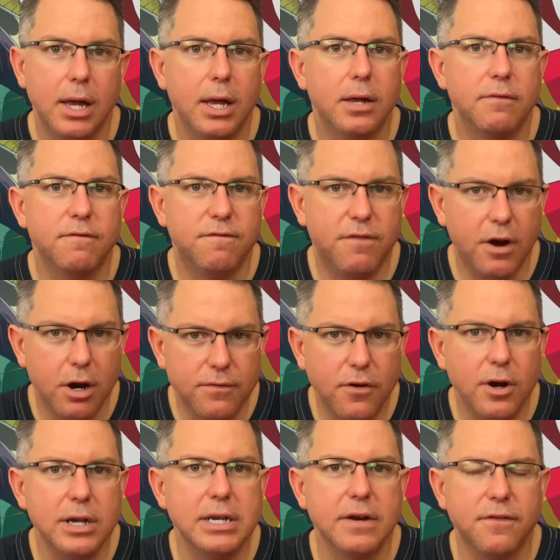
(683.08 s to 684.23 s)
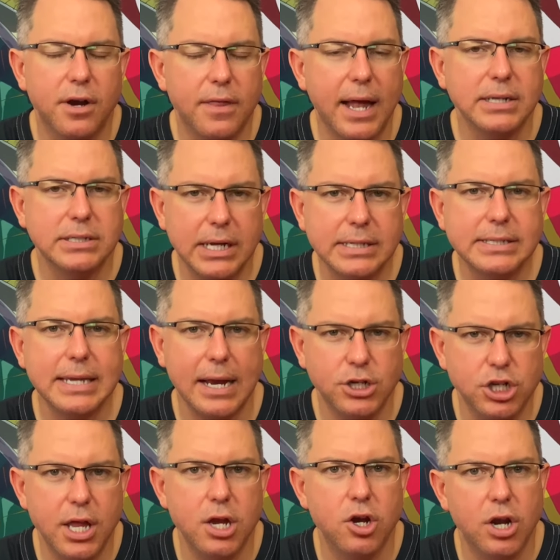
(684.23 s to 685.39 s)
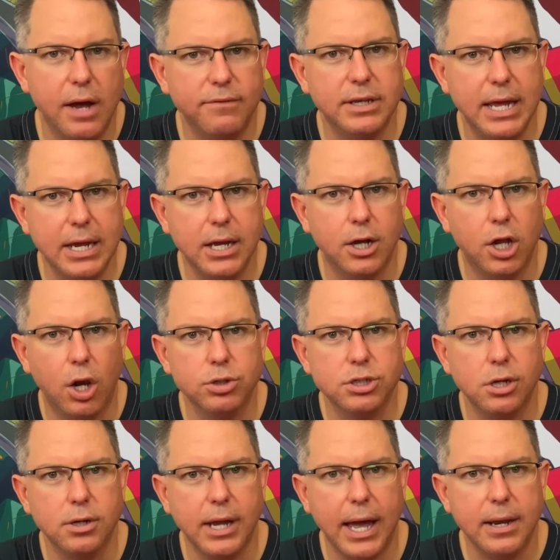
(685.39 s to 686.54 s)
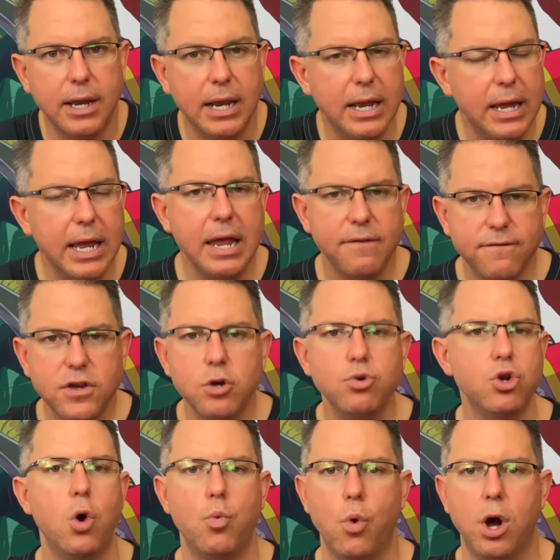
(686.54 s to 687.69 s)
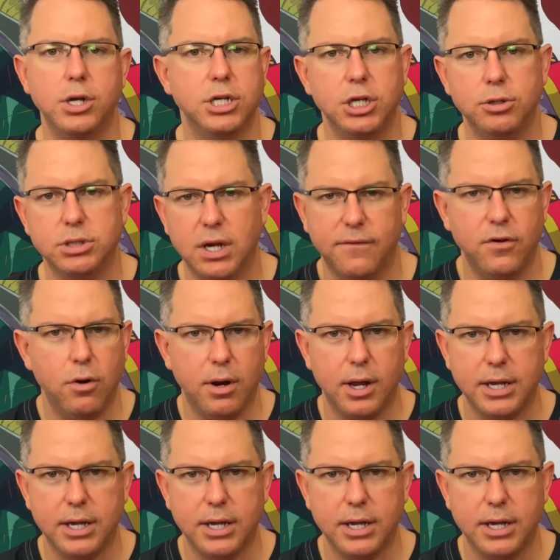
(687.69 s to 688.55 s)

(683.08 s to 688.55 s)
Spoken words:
Very, very different. That's a section that you're going to have to take a close look at. And if you don't want to use it, if you're a